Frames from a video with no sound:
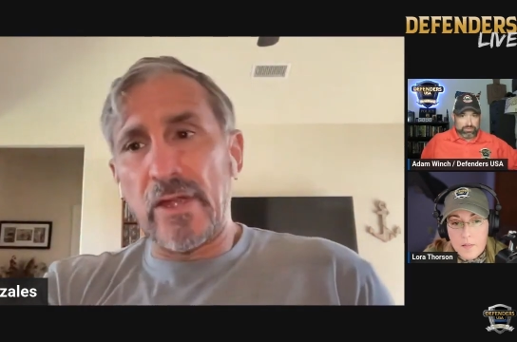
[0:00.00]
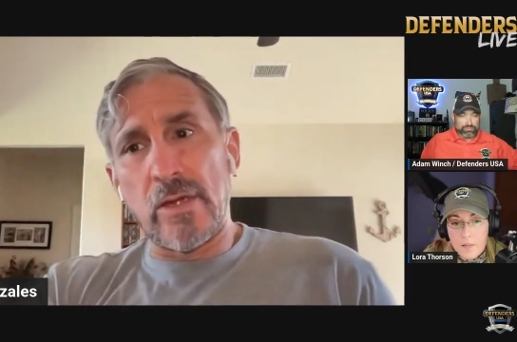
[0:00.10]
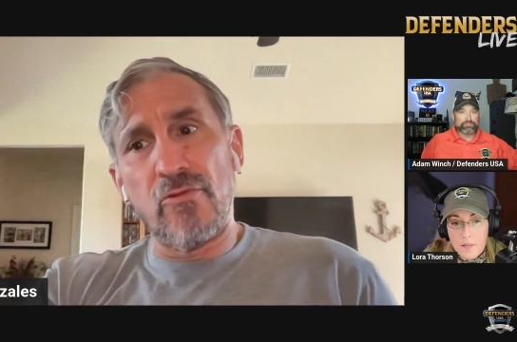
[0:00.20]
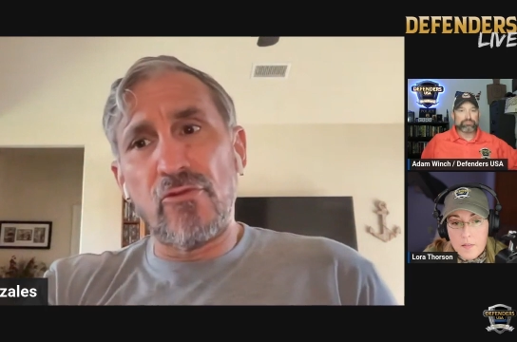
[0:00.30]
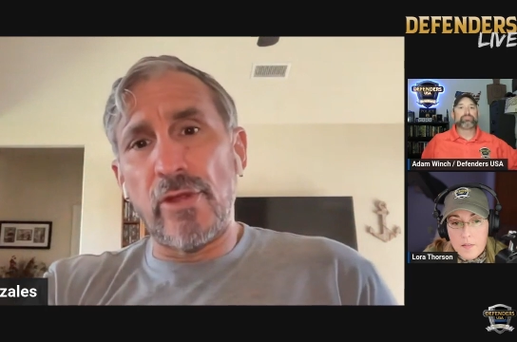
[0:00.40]

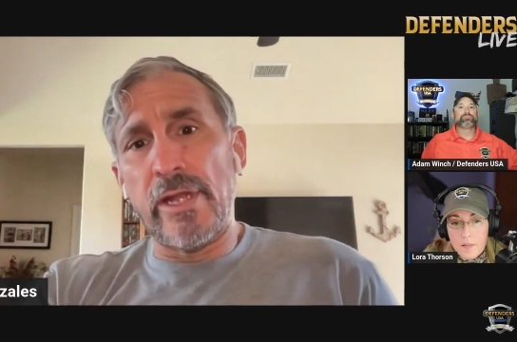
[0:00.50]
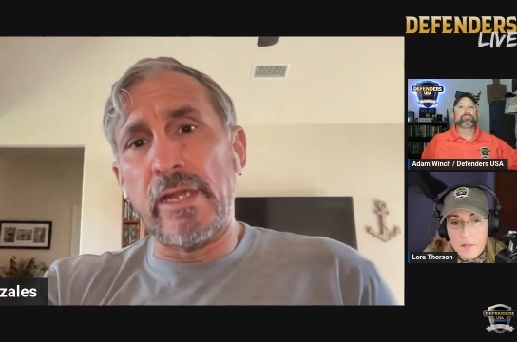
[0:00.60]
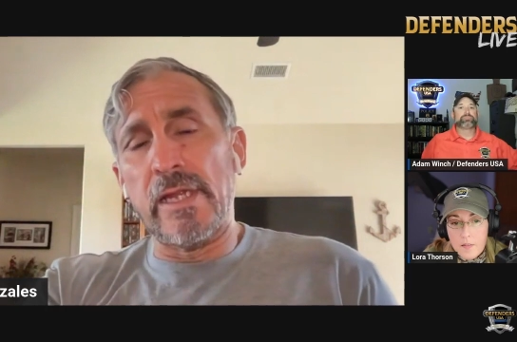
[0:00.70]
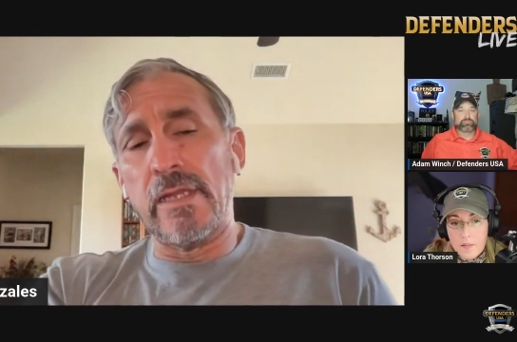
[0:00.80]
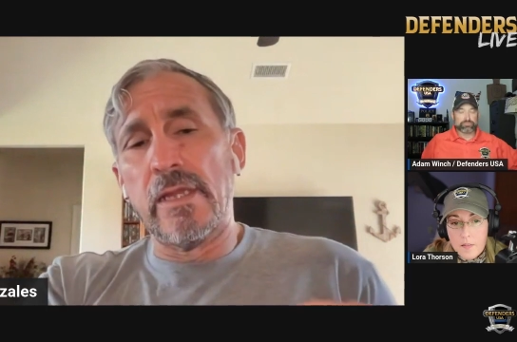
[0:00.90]
Speaker 1: firearms
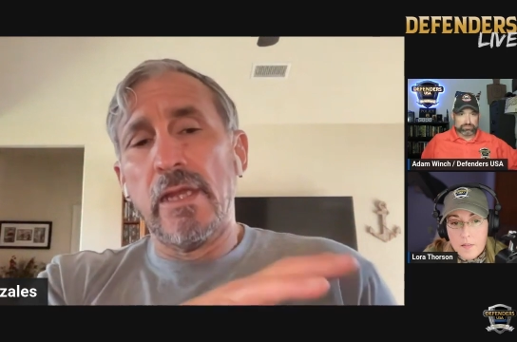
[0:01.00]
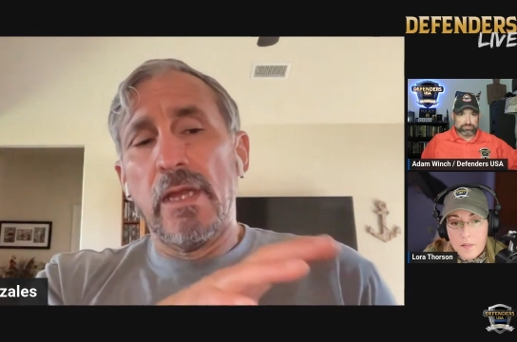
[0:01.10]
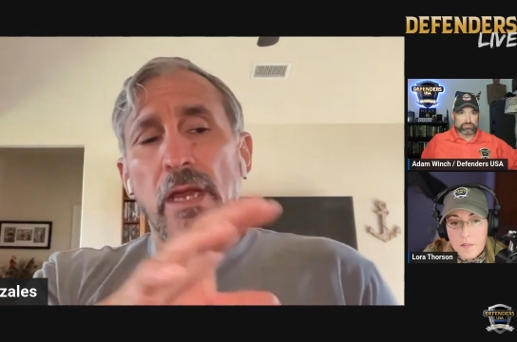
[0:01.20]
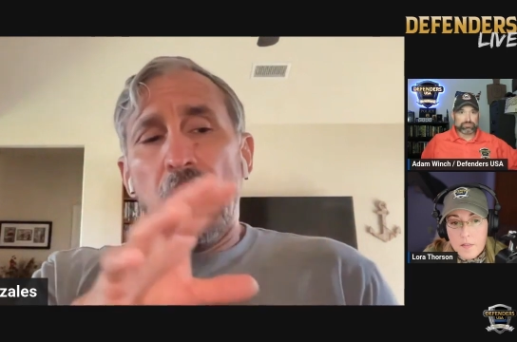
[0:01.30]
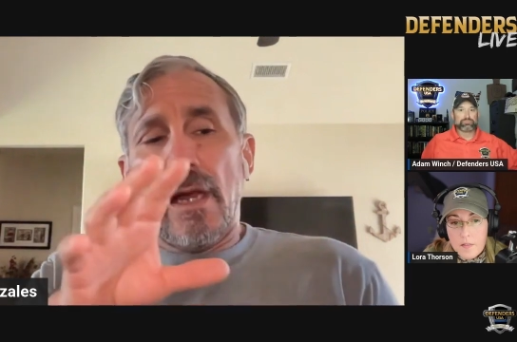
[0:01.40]
training
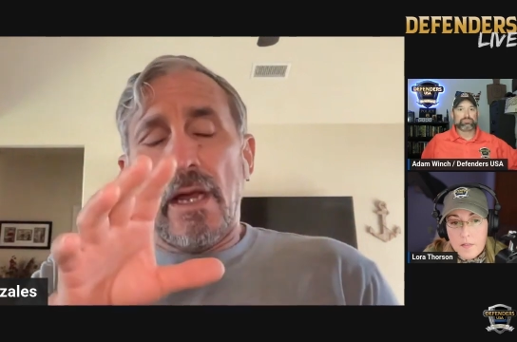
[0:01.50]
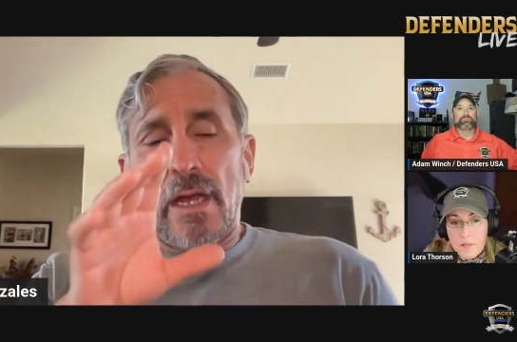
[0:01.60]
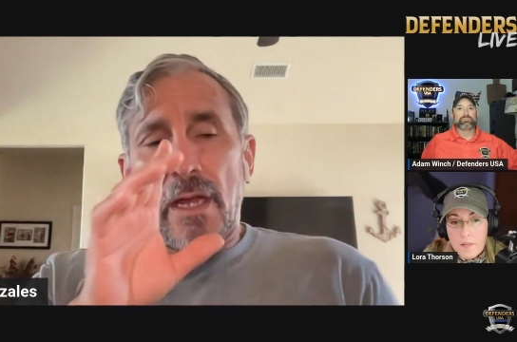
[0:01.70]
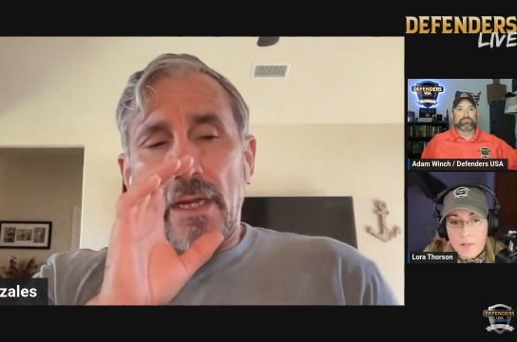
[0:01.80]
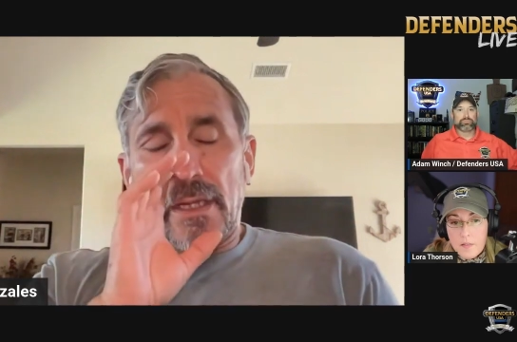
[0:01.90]

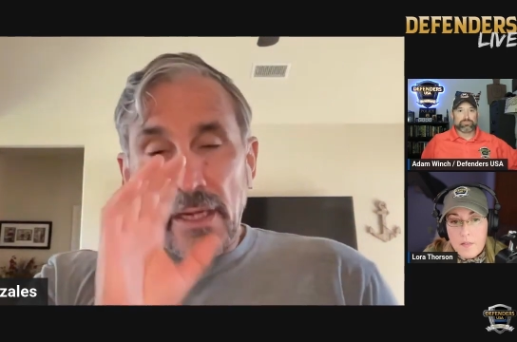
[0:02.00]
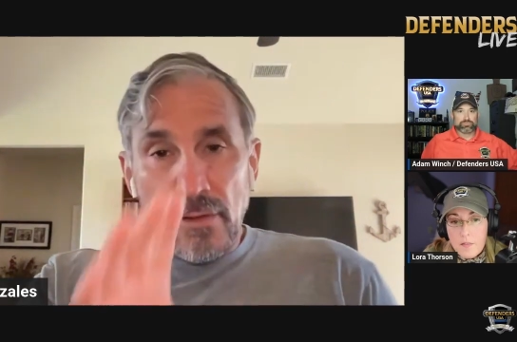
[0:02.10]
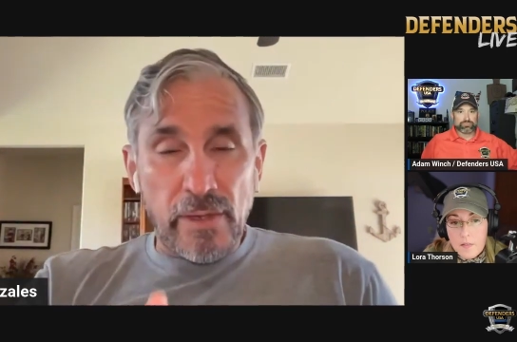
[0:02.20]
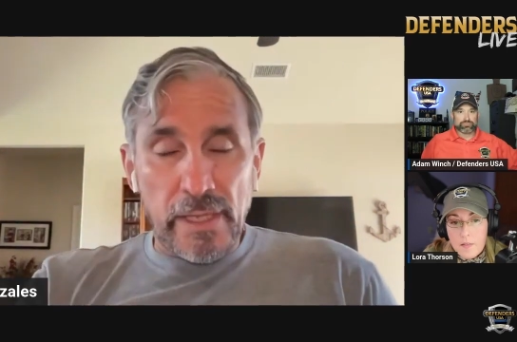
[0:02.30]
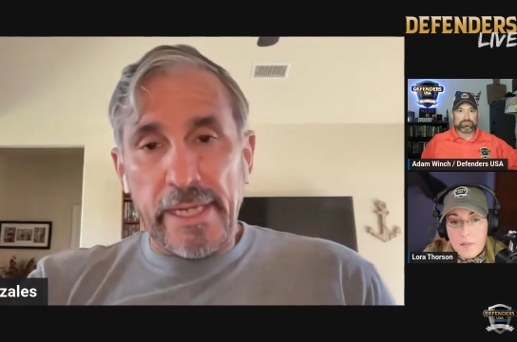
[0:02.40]
uh,
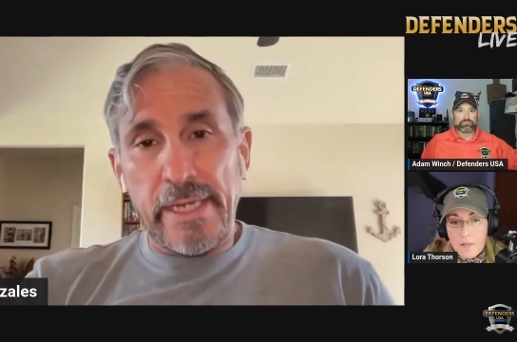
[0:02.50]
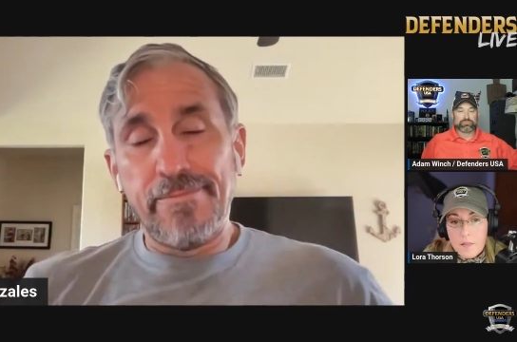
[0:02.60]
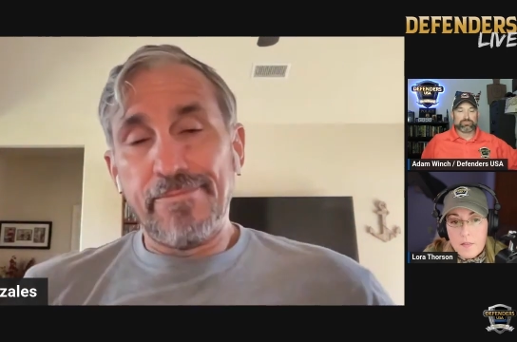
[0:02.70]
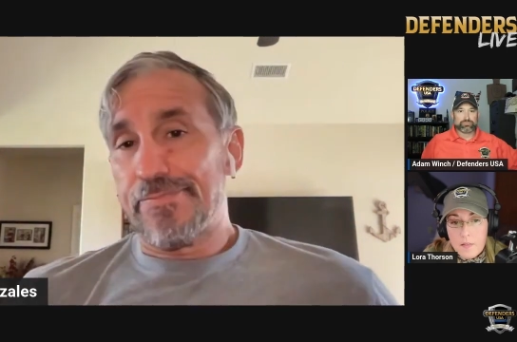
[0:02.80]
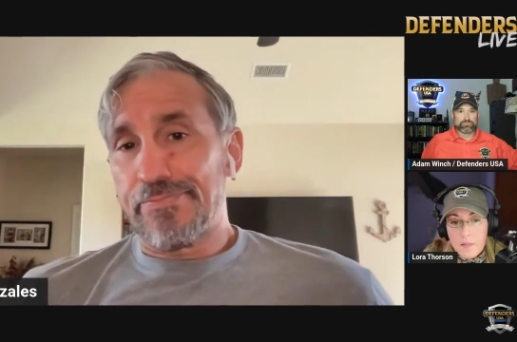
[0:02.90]
gun
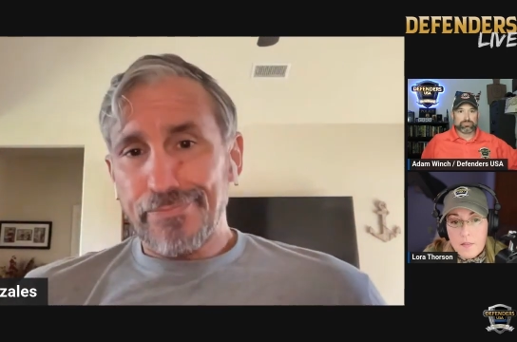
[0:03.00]
related